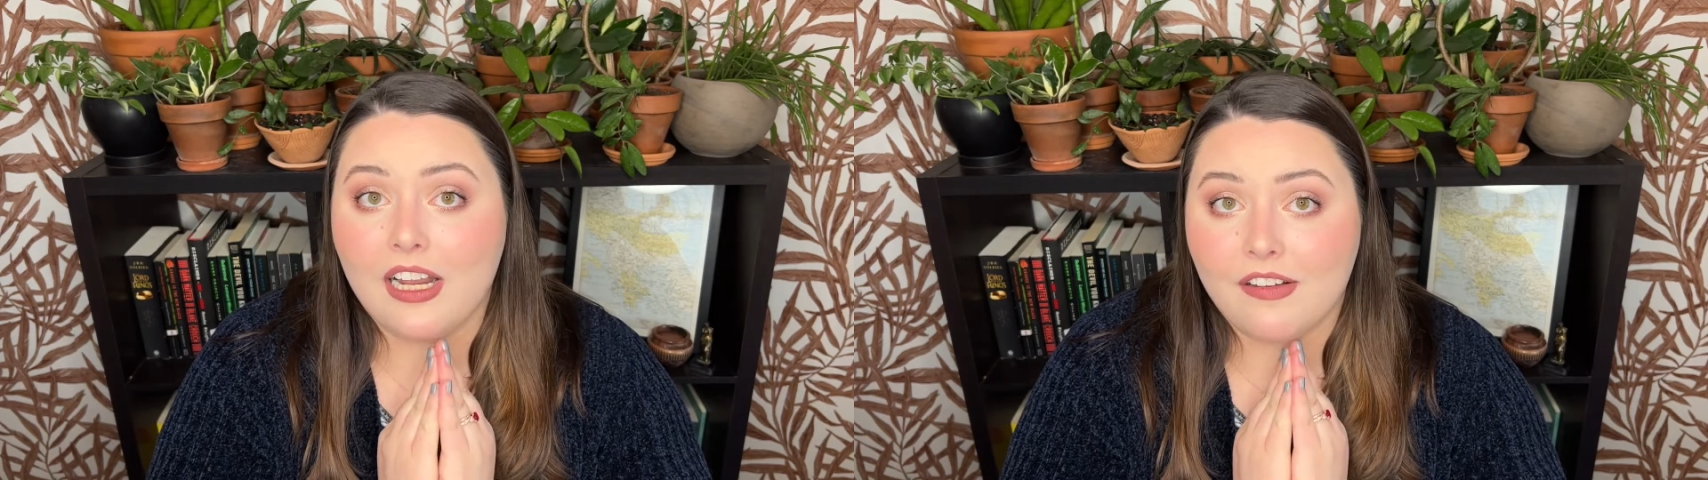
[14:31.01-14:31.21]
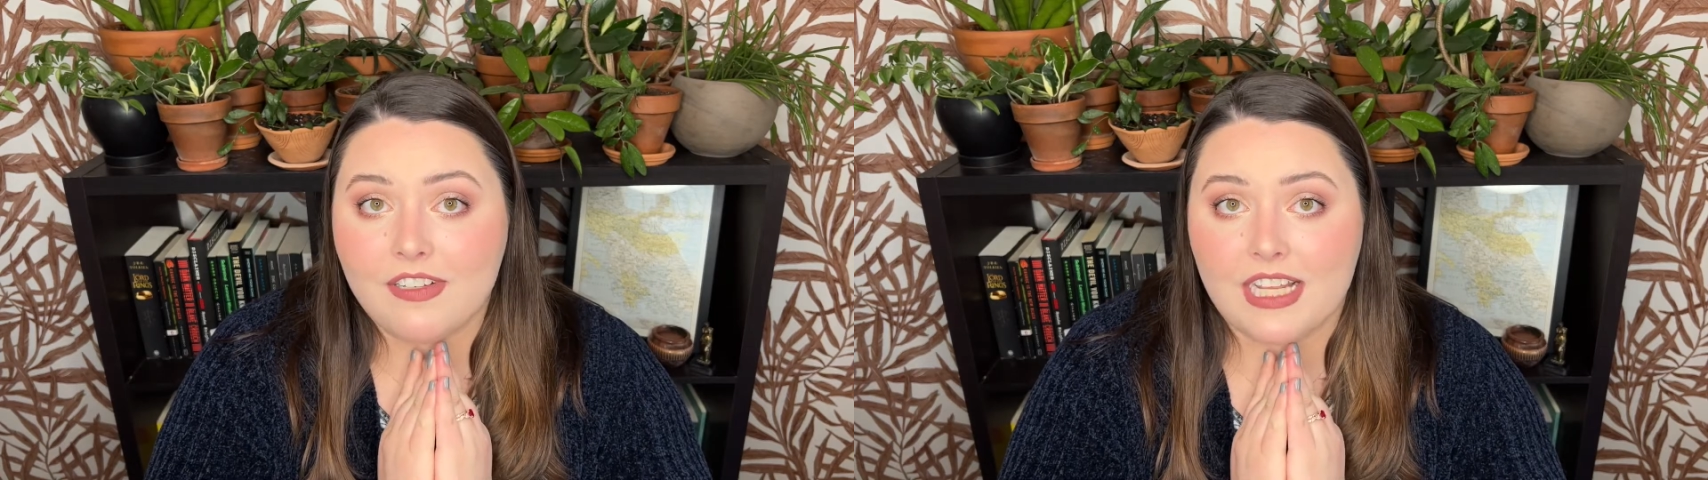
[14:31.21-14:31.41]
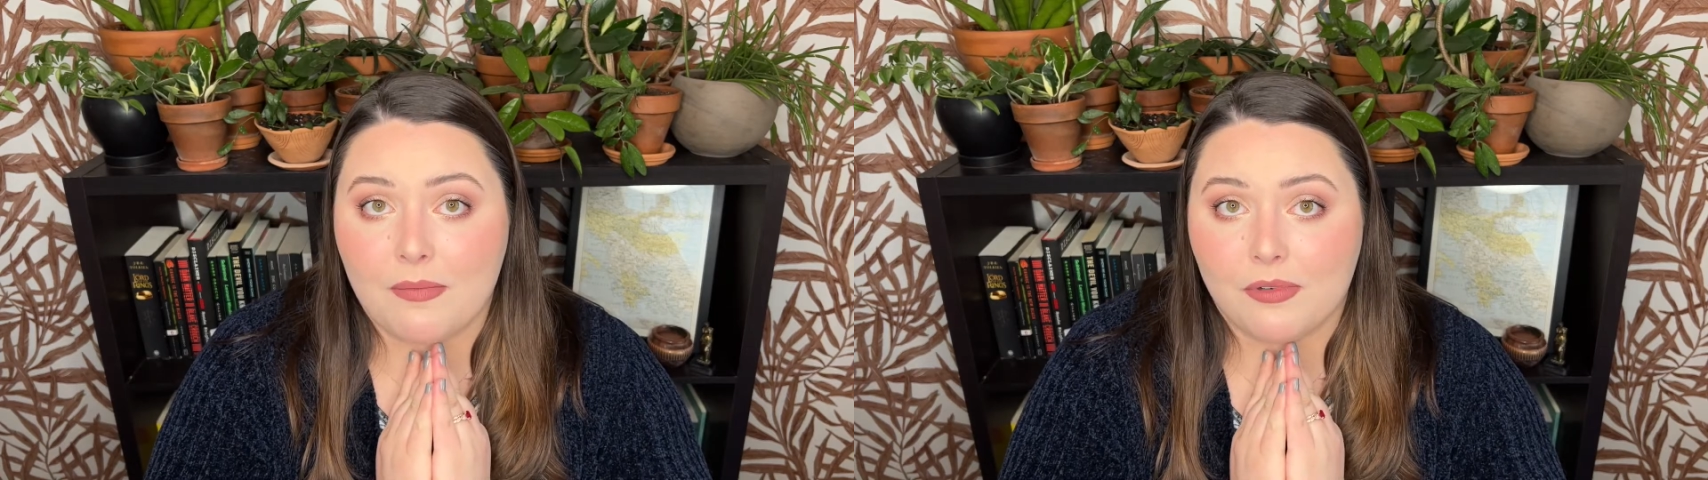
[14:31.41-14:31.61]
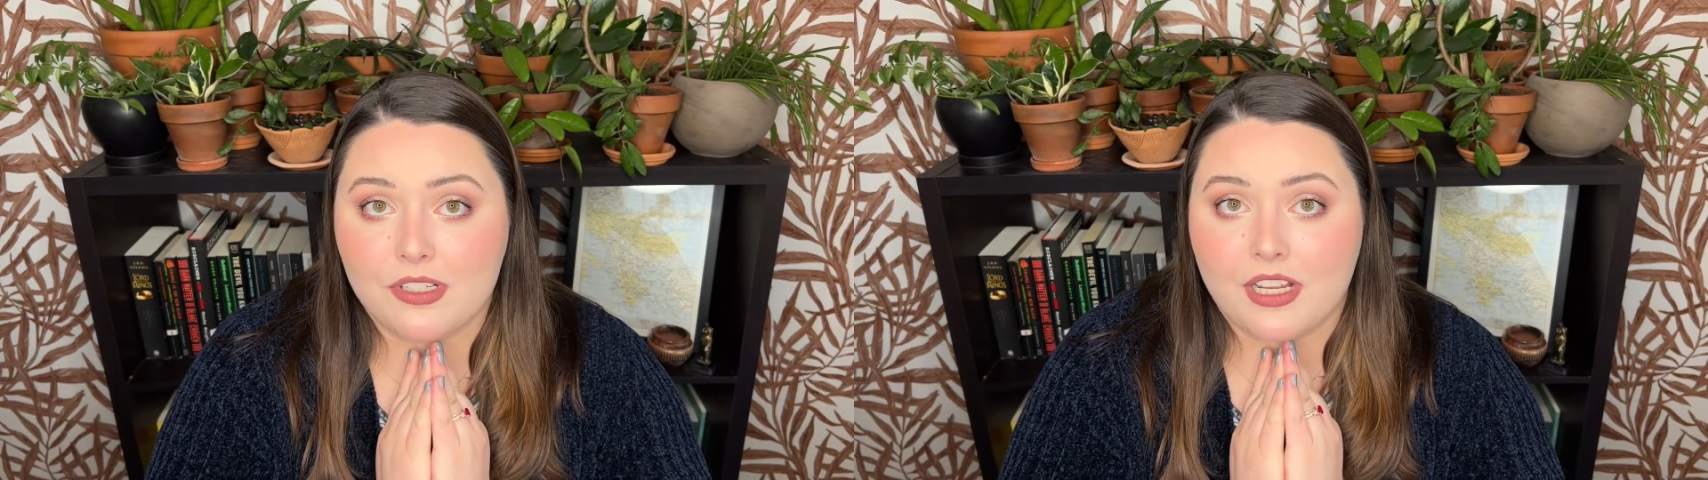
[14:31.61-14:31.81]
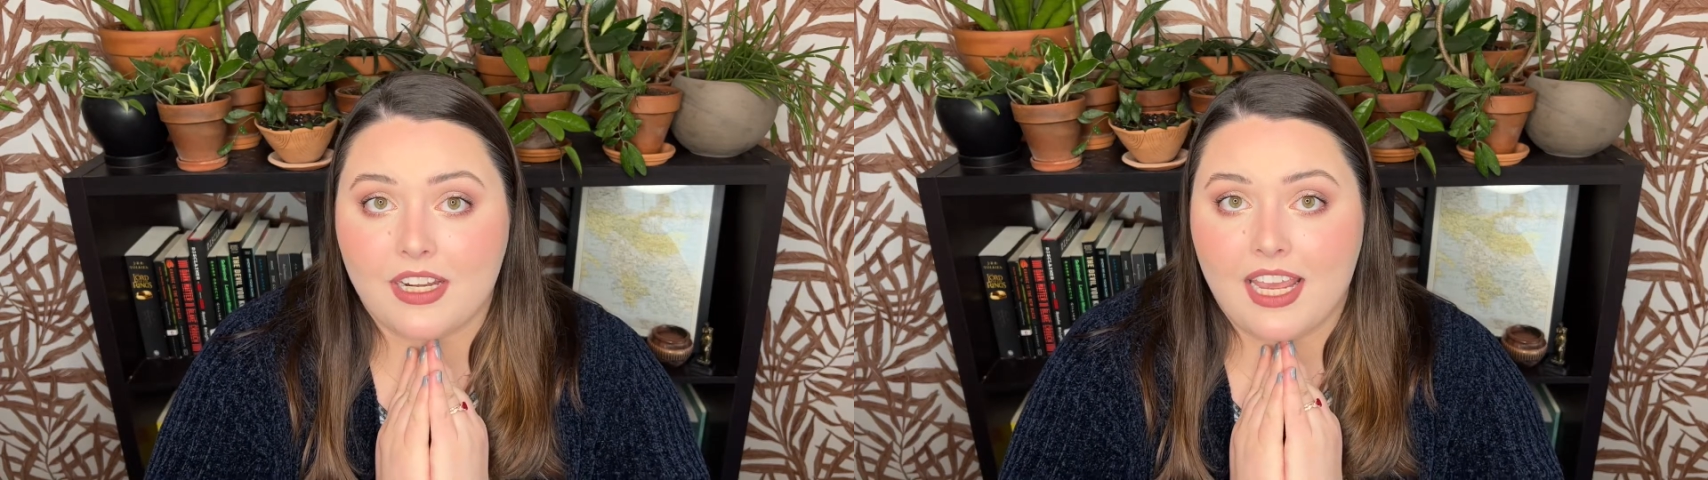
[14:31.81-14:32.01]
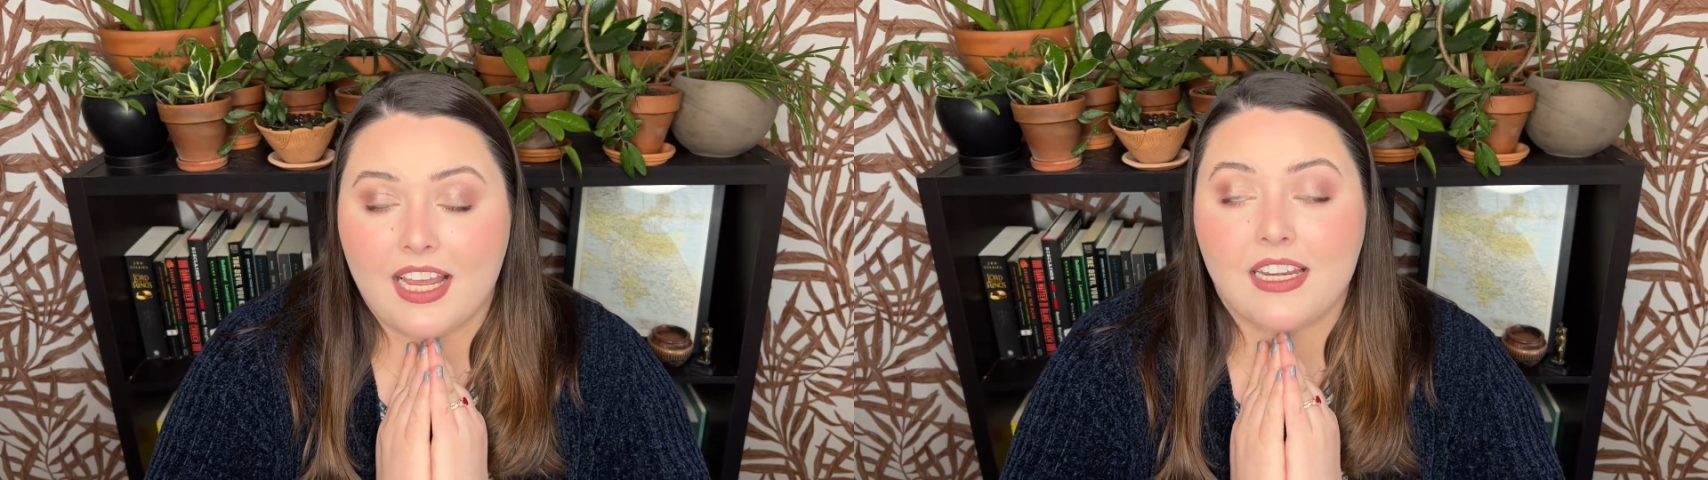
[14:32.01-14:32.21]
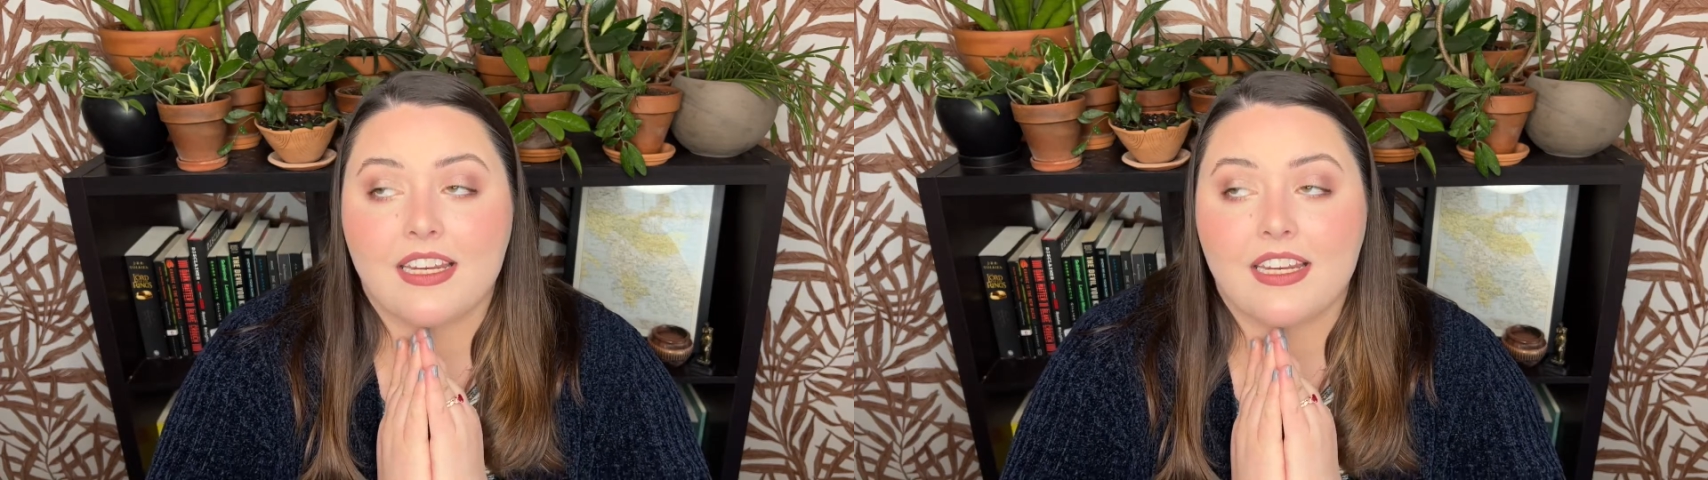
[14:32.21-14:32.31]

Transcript: of samples on hand.